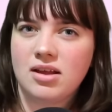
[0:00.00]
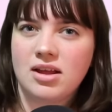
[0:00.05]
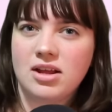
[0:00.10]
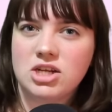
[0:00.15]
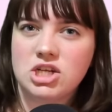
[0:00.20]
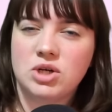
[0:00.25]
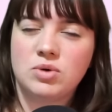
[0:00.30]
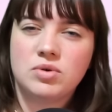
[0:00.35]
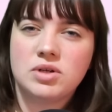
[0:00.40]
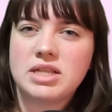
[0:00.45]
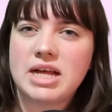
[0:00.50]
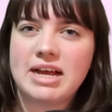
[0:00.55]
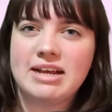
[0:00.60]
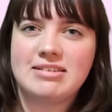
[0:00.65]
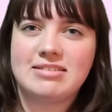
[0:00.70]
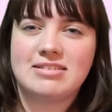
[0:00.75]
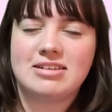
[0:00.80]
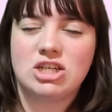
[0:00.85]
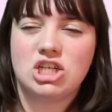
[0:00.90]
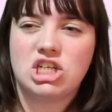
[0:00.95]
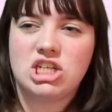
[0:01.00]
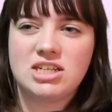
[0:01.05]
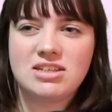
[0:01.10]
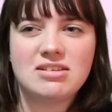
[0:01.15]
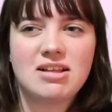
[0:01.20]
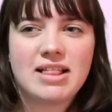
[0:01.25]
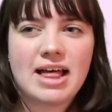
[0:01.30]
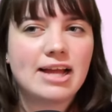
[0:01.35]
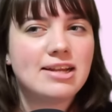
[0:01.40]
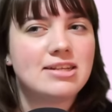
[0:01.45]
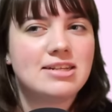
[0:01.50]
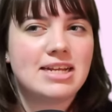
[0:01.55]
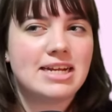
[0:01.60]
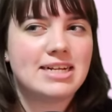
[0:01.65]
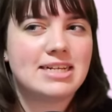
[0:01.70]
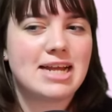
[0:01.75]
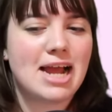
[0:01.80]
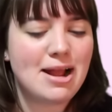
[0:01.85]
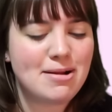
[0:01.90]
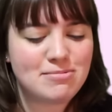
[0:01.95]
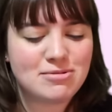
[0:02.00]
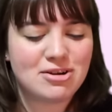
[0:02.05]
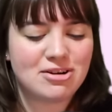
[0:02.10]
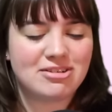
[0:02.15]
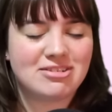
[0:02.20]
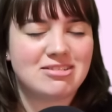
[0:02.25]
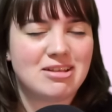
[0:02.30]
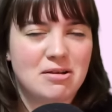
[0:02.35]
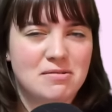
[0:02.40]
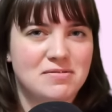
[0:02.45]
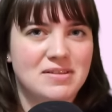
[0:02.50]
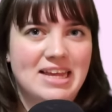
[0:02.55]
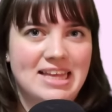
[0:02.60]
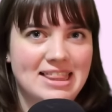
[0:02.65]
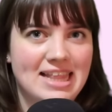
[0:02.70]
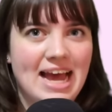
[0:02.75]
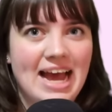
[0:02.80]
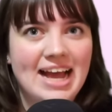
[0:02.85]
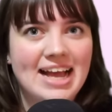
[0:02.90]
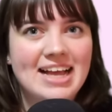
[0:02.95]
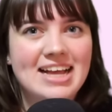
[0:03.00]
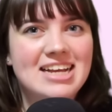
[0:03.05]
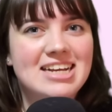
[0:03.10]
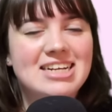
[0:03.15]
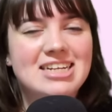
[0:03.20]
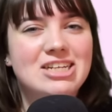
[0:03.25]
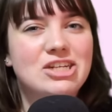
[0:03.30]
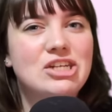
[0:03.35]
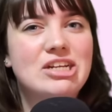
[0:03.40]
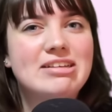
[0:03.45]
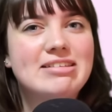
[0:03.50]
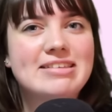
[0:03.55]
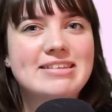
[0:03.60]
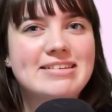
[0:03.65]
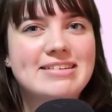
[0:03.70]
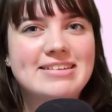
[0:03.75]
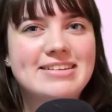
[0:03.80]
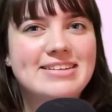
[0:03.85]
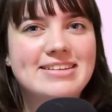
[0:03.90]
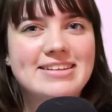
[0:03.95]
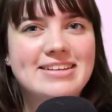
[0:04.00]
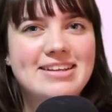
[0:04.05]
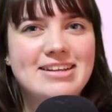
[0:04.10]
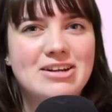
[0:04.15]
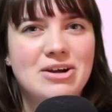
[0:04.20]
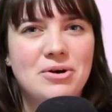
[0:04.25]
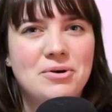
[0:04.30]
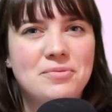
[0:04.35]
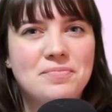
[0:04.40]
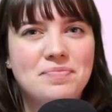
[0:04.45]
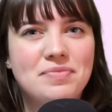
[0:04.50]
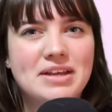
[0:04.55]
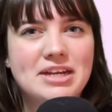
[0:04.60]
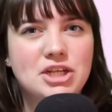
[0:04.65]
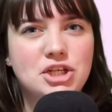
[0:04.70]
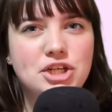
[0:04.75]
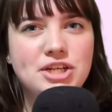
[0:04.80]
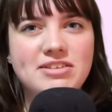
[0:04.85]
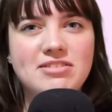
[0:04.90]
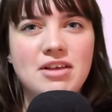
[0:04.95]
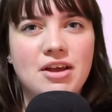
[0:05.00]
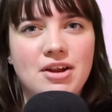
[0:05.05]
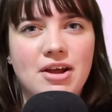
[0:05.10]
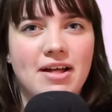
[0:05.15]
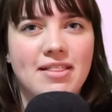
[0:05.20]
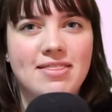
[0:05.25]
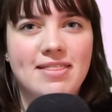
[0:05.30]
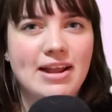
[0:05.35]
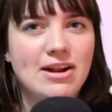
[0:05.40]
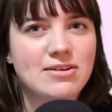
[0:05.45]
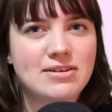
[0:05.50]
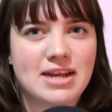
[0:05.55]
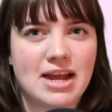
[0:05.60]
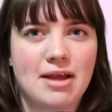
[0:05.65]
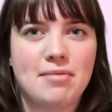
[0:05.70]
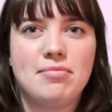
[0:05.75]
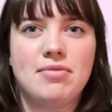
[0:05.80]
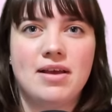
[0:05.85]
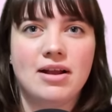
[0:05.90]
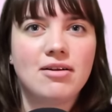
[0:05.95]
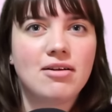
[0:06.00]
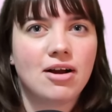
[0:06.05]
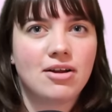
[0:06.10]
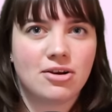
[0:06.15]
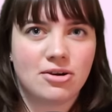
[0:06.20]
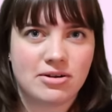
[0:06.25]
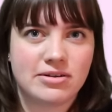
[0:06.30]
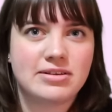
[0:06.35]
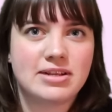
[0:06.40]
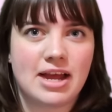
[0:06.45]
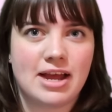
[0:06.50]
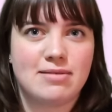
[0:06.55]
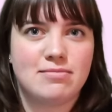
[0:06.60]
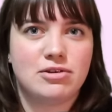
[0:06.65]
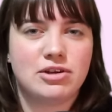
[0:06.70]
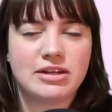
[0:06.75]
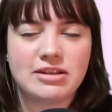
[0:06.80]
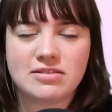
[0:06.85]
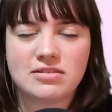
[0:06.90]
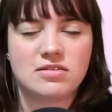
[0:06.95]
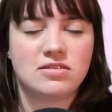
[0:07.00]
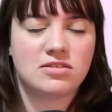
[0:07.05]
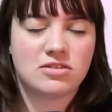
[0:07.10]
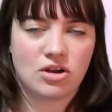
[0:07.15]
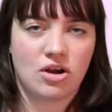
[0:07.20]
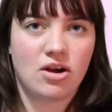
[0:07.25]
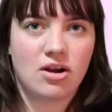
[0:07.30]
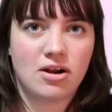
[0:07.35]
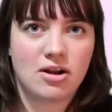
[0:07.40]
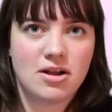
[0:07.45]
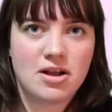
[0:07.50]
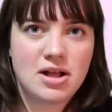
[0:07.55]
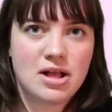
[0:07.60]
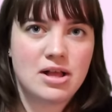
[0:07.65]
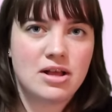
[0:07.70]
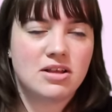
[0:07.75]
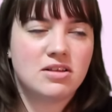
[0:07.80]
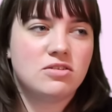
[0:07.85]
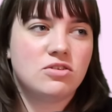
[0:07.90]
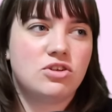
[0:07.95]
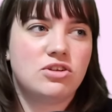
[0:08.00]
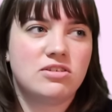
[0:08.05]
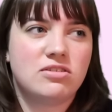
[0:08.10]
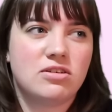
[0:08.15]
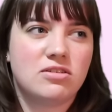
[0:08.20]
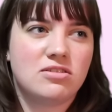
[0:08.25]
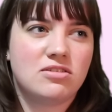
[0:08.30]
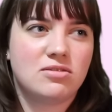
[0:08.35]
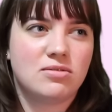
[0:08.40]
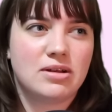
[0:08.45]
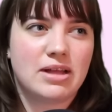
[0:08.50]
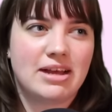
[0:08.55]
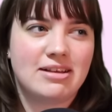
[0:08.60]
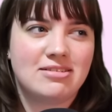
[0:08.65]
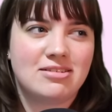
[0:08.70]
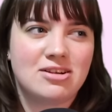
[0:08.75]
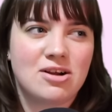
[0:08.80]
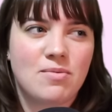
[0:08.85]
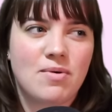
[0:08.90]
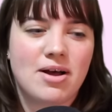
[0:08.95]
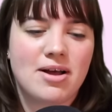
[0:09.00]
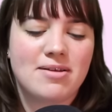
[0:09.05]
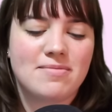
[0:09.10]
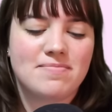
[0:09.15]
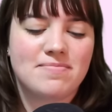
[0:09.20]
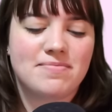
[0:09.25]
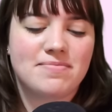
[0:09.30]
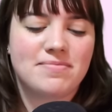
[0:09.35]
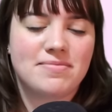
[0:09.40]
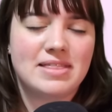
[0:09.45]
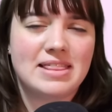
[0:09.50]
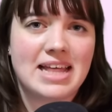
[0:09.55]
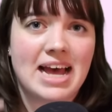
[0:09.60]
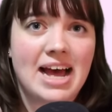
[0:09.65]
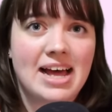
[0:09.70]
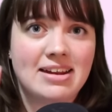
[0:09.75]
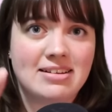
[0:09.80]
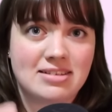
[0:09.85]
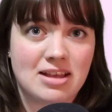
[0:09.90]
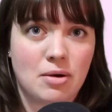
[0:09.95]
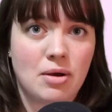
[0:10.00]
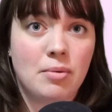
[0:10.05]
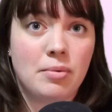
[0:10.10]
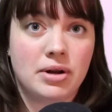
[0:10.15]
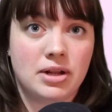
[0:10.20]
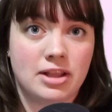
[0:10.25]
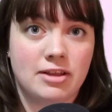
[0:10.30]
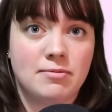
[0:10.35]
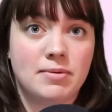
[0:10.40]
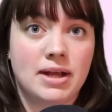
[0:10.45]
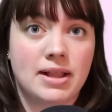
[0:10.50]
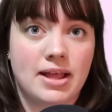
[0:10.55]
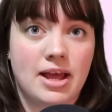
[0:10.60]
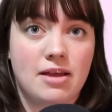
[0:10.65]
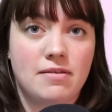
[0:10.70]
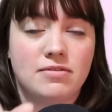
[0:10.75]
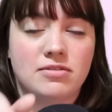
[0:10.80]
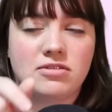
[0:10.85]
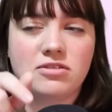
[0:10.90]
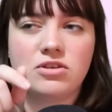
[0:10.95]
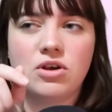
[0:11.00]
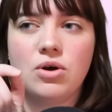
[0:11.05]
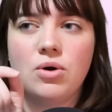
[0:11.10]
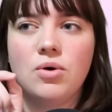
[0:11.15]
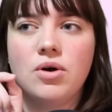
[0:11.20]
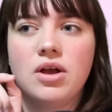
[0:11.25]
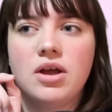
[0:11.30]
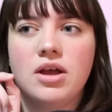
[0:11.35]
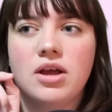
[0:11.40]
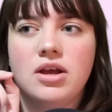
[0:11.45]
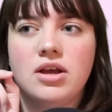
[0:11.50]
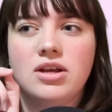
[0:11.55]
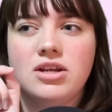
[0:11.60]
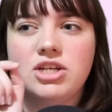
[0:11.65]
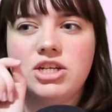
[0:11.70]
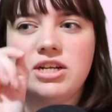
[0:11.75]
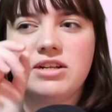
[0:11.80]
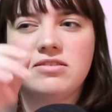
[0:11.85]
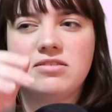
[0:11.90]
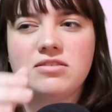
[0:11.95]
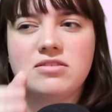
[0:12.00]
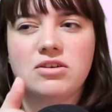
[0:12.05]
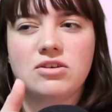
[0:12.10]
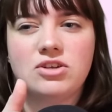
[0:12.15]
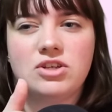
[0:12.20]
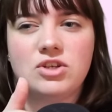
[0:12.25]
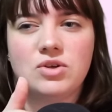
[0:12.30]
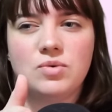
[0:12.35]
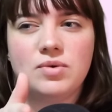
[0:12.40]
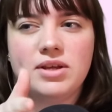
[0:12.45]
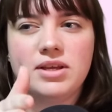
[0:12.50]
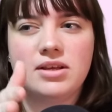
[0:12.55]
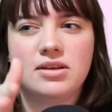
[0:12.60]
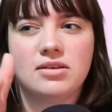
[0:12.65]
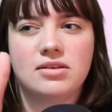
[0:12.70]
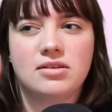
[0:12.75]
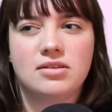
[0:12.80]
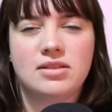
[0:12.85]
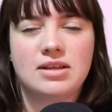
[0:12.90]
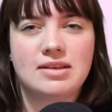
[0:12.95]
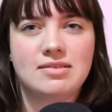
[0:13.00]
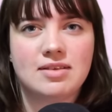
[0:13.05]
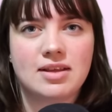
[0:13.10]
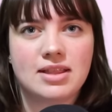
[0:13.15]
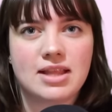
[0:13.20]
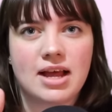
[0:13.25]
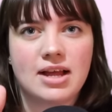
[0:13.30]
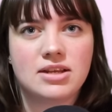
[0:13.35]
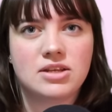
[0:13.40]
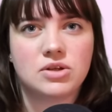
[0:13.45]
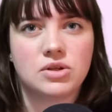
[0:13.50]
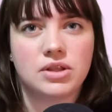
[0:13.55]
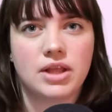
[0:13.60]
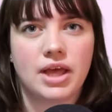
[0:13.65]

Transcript: She realized she's allowed to take time to herself like that. She doesn't, you know, she's not on their time. They're on her time. She's the star. So she starts to realize, you know what? That is how I want to live my life. So she doesn't start doing things like that until